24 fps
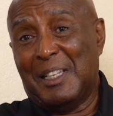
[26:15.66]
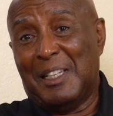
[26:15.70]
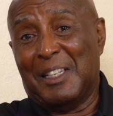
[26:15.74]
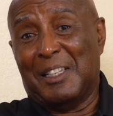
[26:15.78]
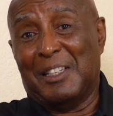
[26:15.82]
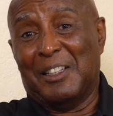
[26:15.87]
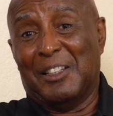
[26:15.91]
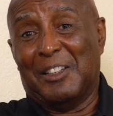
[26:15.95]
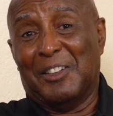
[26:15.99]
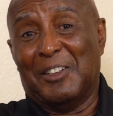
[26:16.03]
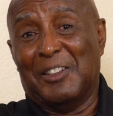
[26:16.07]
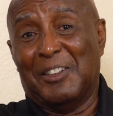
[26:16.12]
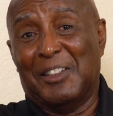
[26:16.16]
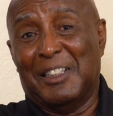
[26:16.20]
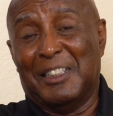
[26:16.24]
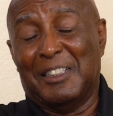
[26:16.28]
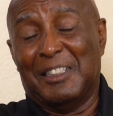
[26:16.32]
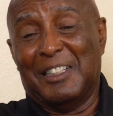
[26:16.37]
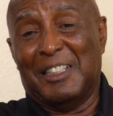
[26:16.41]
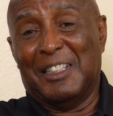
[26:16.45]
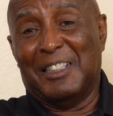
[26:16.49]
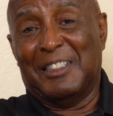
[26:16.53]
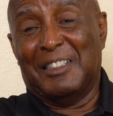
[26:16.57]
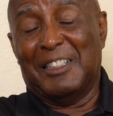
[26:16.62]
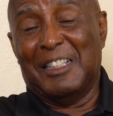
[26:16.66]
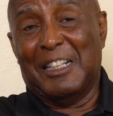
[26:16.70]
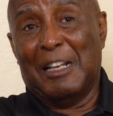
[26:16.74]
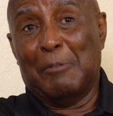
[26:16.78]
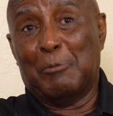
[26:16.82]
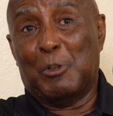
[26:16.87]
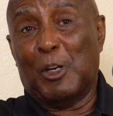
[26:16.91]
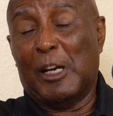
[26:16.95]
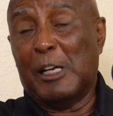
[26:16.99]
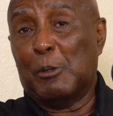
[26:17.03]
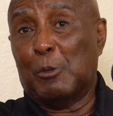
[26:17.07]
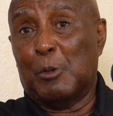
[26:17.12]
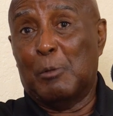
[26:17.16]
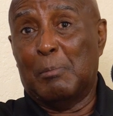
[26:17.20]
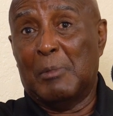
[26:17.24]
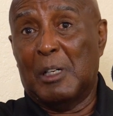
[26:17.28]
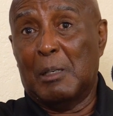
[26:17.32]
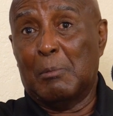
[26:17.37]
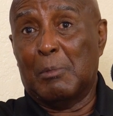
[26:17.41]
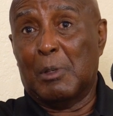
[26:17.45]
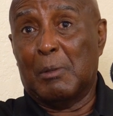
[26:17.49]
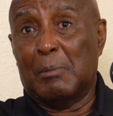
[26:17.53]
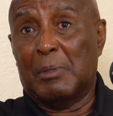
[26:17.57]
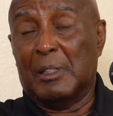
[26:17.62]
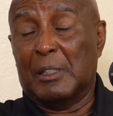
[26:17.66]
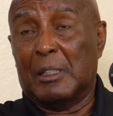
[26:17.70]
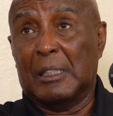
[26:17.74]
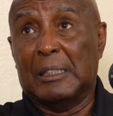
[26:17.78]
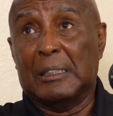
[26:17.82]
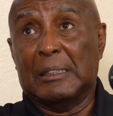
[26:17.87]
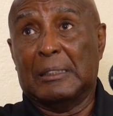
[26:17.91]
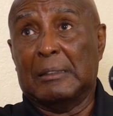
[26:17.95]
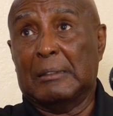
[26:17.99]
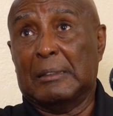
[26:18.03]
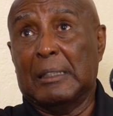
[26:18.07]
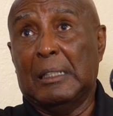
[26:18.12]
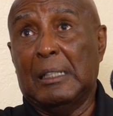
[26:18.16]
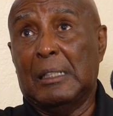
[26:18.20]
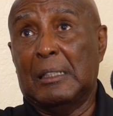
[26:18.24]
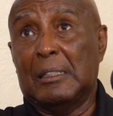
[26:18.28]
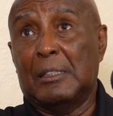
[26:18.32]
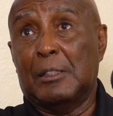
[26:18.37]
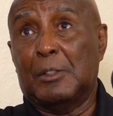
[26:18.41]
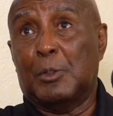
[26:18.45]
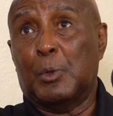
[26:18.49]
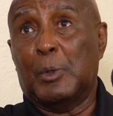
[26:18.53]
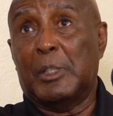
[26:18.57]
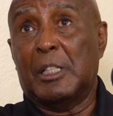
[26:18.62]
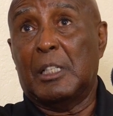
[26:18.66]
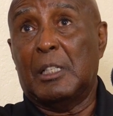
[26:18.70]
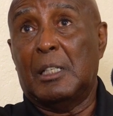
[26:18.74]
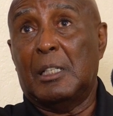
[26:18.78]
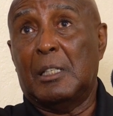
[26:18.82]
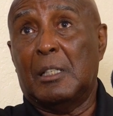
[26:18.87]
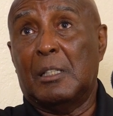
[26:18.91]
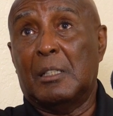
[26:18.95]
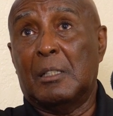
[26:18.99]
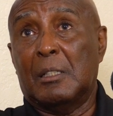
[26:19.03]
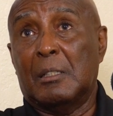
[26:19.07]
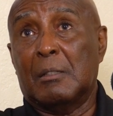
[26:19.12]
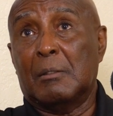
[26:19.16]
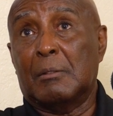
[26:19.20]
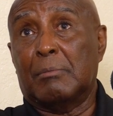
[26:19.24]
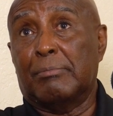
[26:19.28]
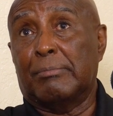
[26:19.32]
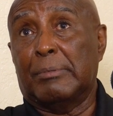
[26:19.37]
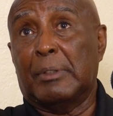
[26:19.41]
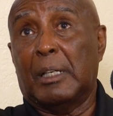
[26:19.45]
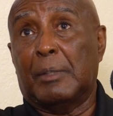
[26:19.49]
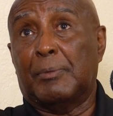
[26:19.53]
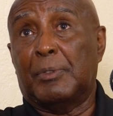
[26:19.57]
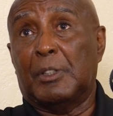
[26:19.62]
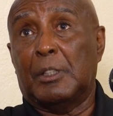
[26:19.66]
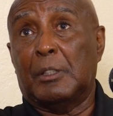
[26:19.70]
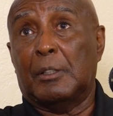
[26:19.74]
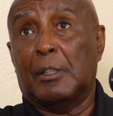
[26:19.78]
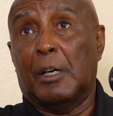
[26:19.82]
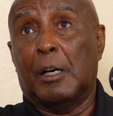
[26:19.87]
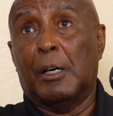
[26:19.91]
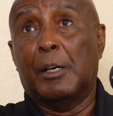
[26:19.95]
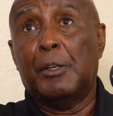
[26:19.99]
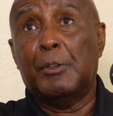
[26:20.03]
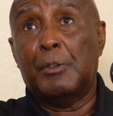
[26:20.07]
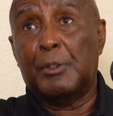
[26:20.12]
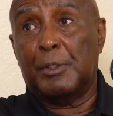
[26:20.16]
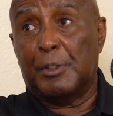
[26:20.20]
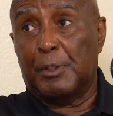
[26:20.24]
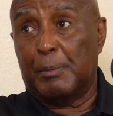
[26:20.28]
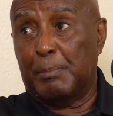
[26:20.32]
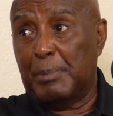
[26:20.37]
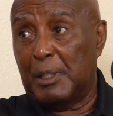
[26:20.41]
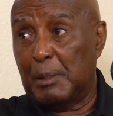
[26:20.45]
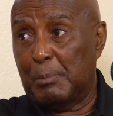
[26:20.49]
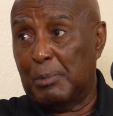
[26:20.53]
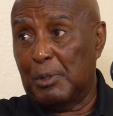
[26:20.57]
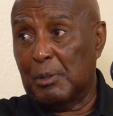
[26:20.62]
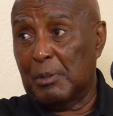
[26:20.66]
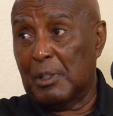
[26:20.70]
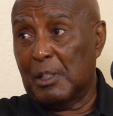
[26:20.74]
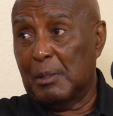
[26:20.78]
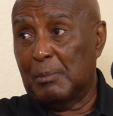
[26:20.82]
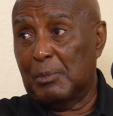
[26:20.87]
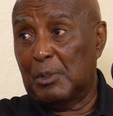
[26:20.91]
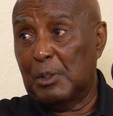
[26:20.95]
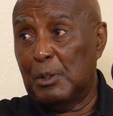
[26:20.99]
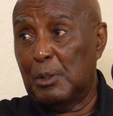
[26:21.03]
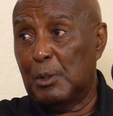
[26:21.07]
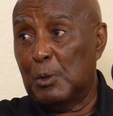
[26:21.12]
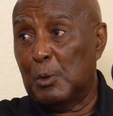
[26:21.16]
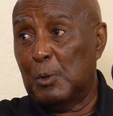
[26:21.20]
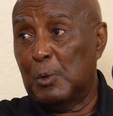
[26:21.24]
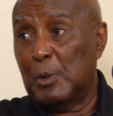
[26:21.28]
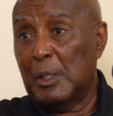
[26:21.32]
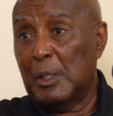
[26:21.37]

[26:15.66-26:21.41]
and then I'm trying to remember, because God, in 28 years, I've seen hundreds of people come too.